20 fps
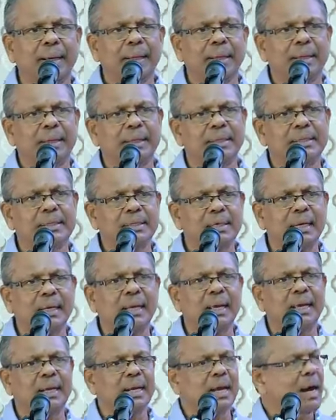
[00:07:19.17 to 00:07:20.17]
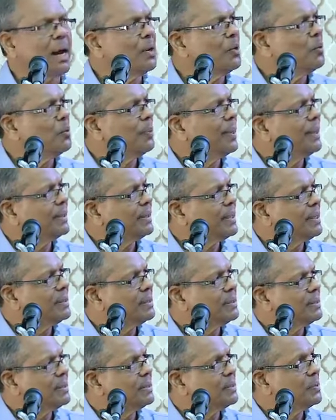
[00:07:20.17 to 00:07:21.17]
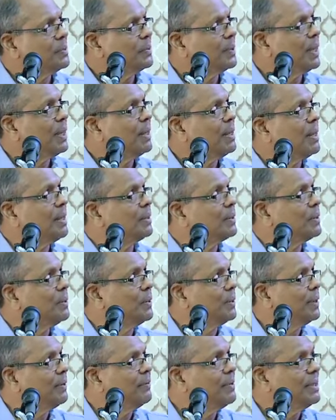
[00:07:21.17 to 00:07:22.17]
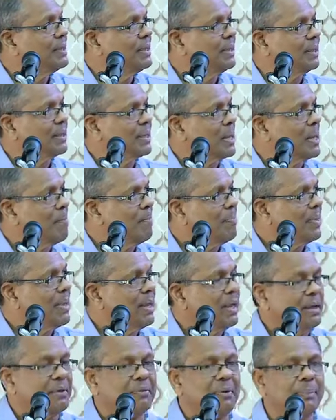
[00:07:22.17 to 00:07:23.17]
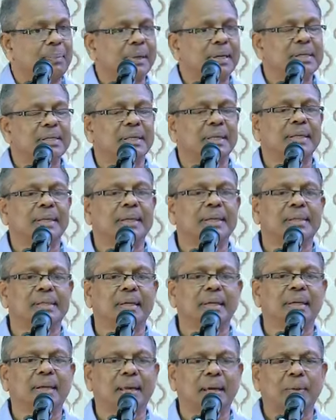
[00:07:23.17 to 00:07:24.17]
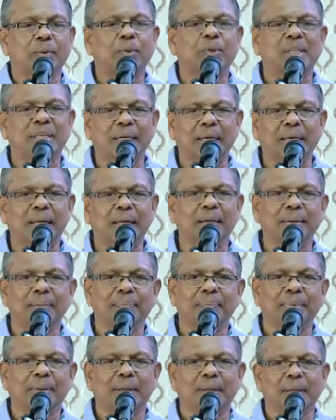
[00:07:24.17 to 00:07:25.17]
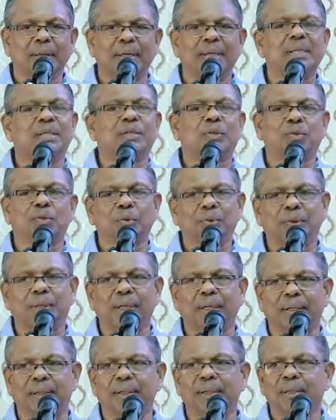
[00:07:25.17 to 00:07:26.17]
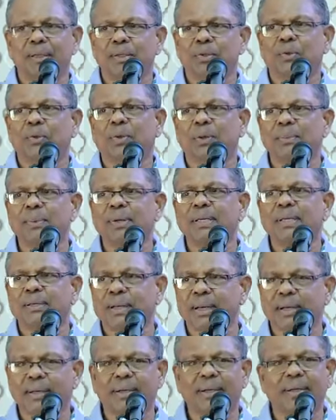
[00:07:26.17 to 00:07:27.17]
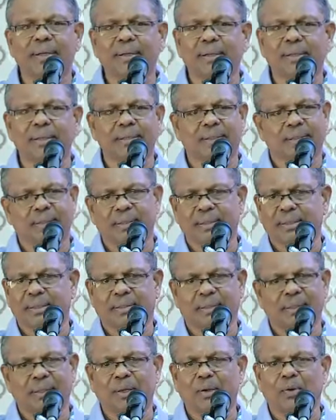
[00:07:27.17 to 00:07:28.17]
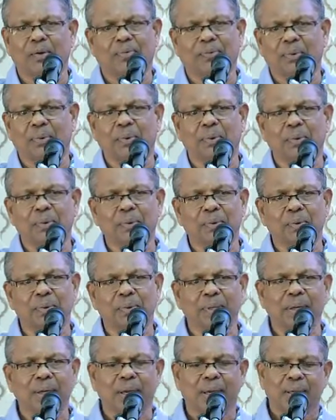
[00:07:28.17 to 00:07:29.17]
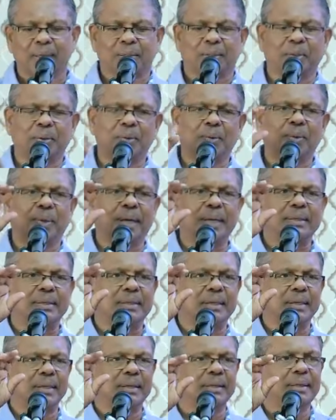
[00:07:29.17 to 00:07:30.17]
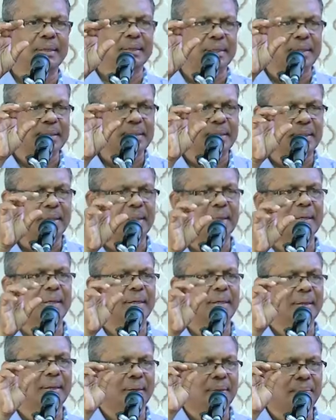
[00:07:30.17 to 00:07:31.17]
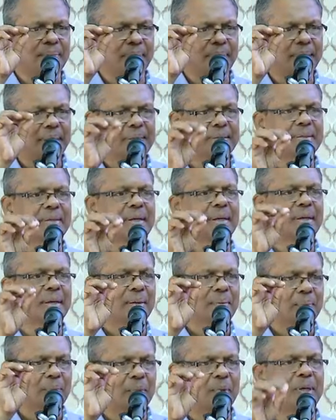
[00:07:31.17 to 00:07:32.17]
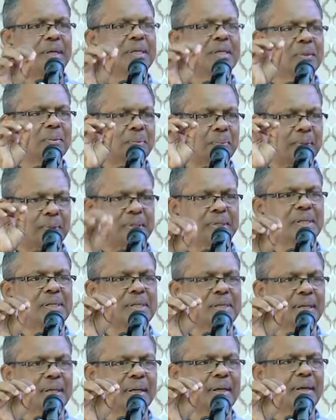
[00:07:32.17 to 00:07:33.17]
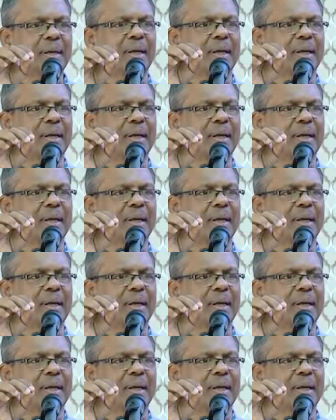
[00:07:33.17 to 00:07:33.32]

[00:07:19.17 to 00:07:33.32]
Silena anupetas sutena attona vijjati. If a person doesn't have sila, his sutta means learnedness, is of no use. So you can see this is the basic Buddhist position